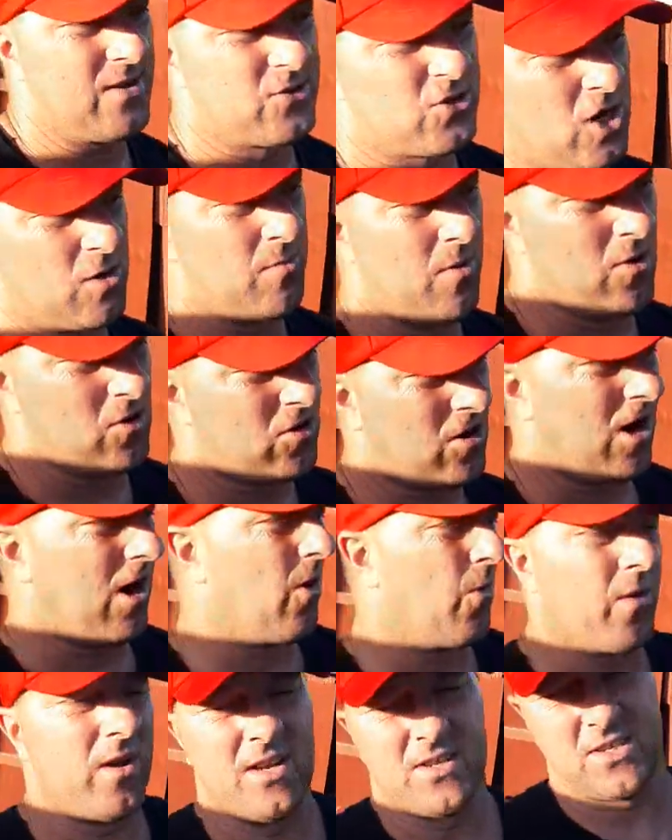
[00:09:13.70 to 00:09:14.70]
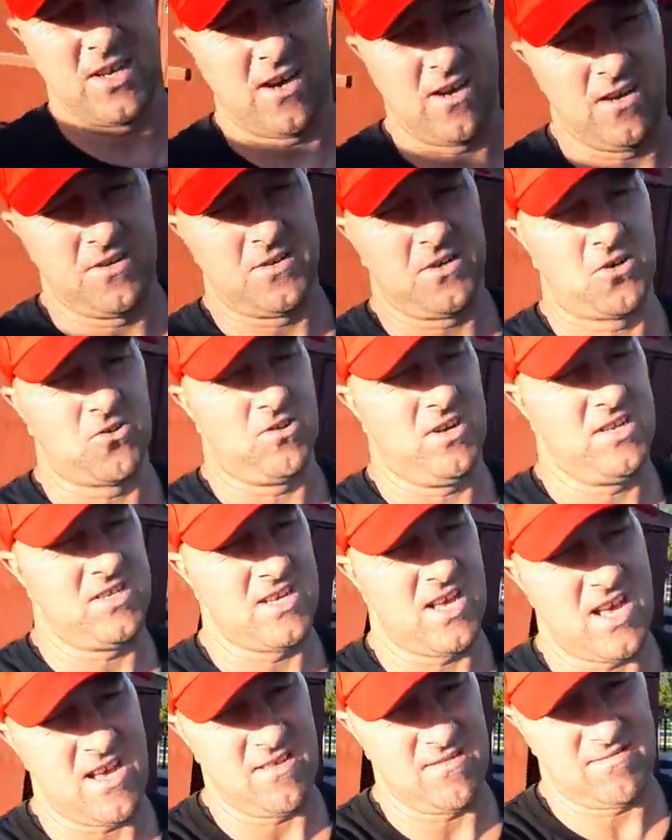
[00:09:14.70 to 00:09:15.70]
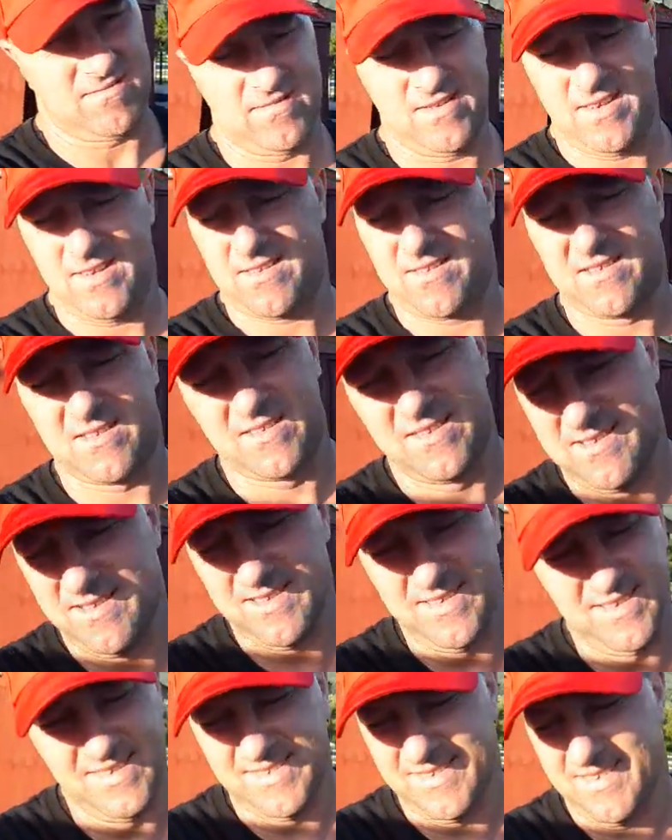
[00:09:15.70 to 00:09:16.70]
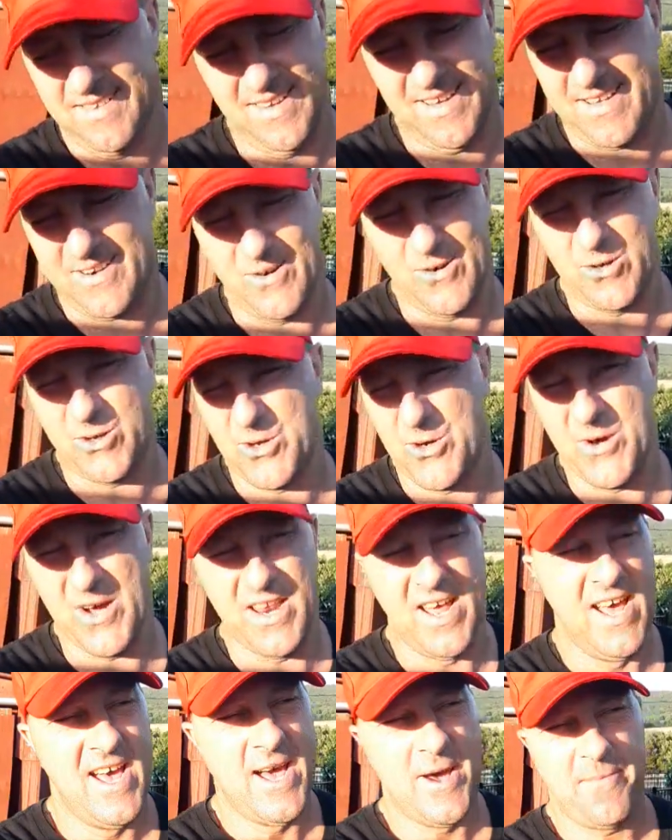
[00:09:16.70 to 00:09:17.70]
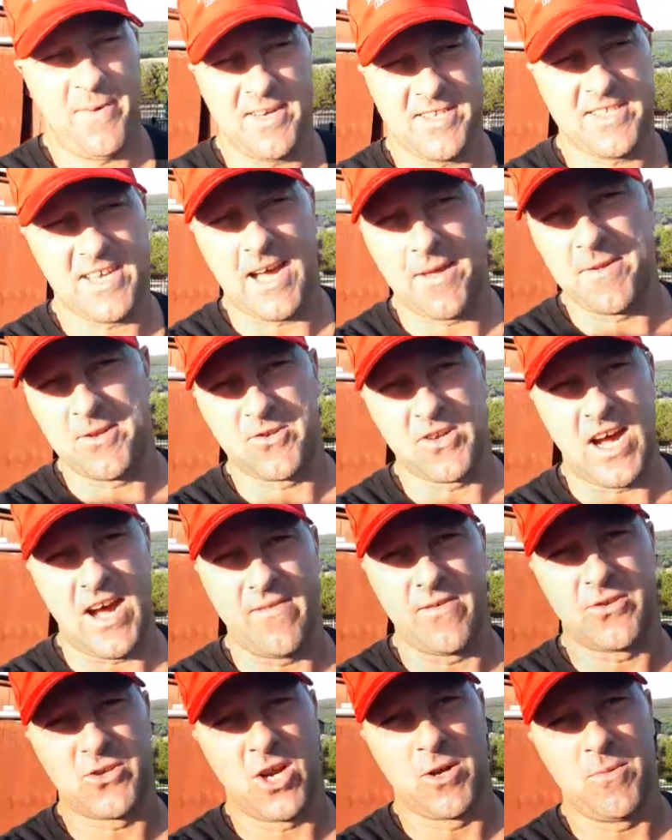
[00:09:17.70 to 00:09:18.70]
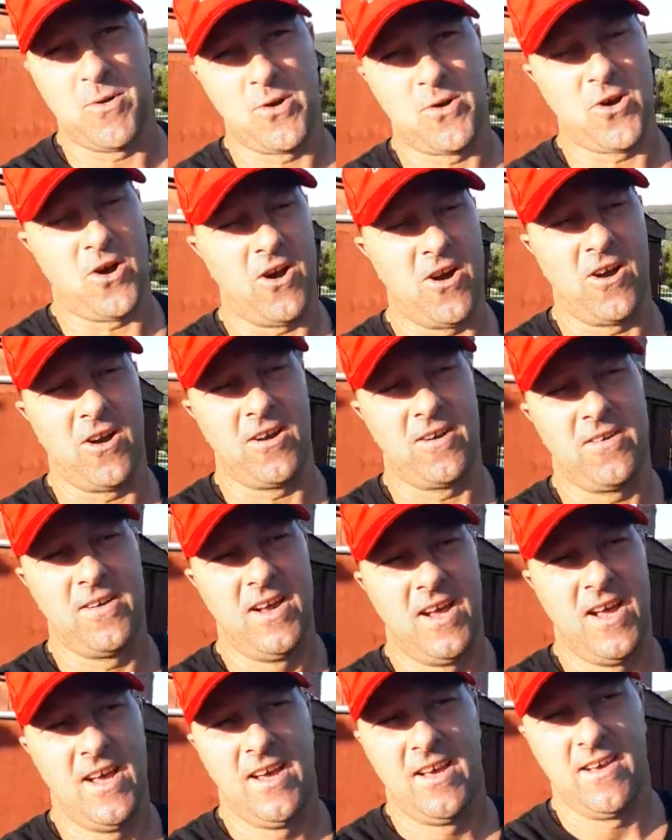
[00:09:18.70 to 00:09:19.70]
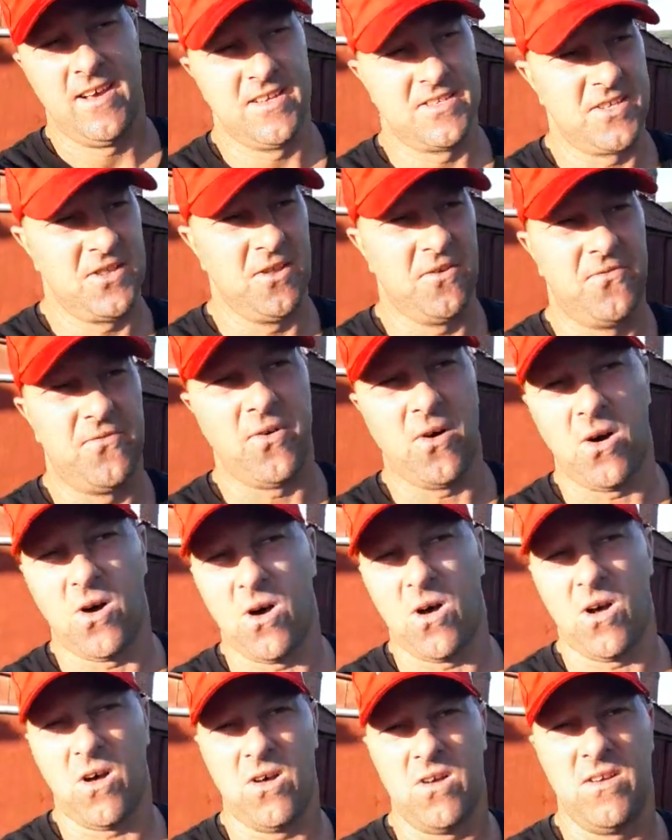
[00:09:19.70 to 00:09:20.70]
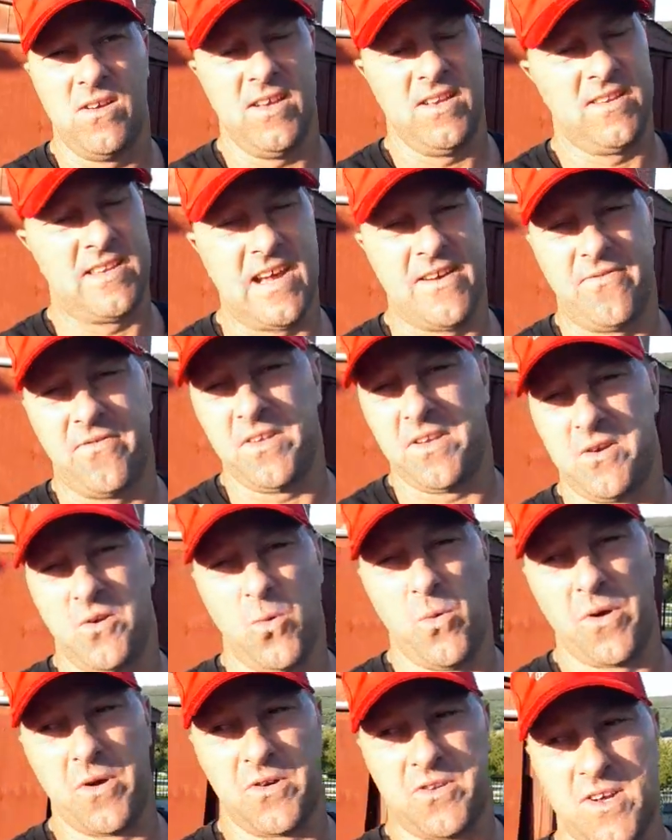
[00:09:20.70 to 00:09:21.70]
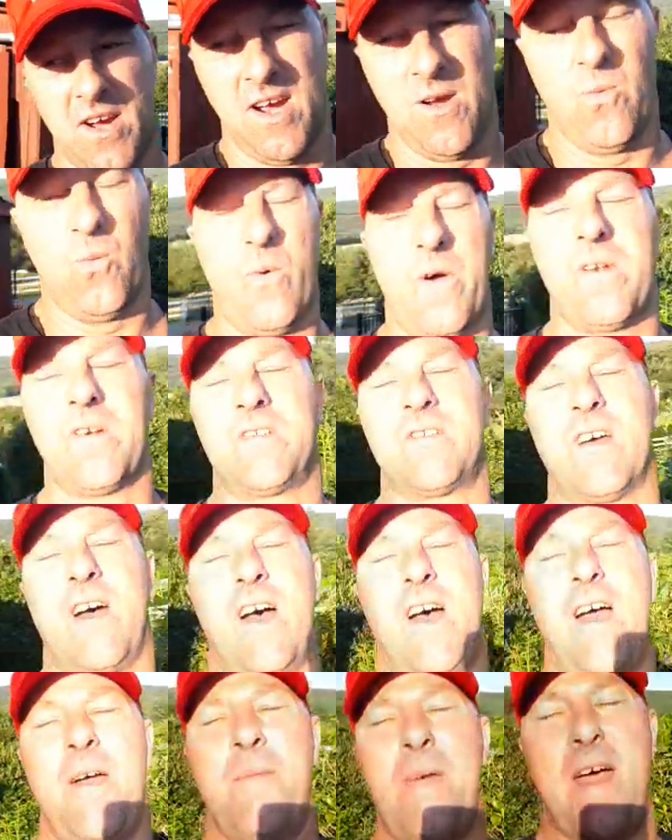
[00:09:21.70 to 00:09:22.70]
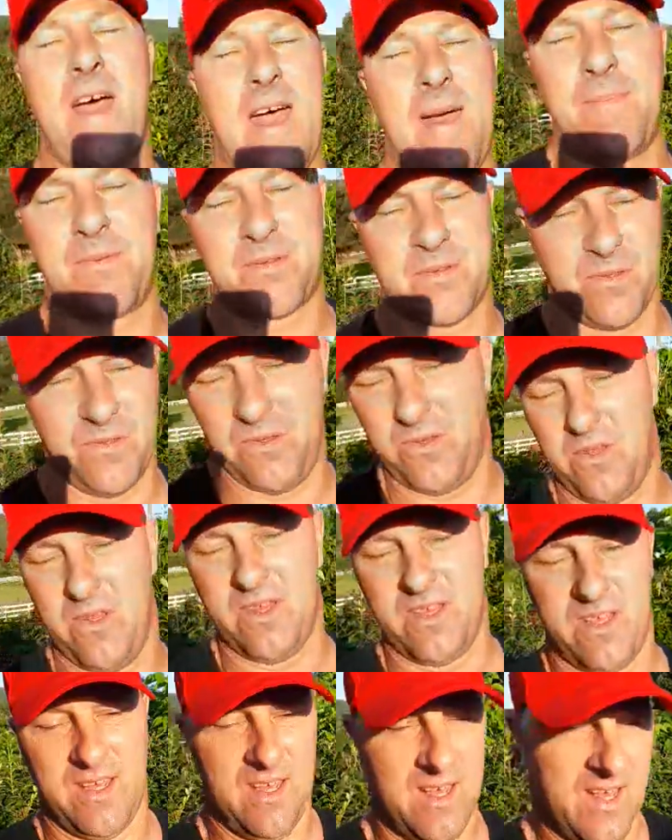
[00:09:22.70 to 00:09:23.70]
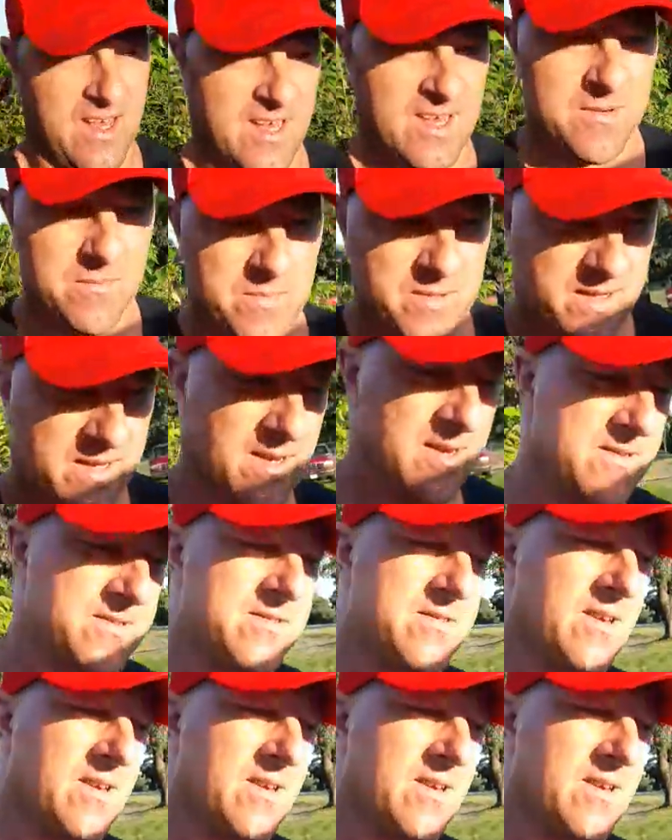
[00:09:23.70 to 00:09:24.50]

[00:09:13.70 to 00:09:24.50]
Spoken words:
turbo car when it's 100 degrees out. I don't do it. Best time to drive a turbo car is in the fall and definitely in the wintertime. Wintertime, absolutely. Because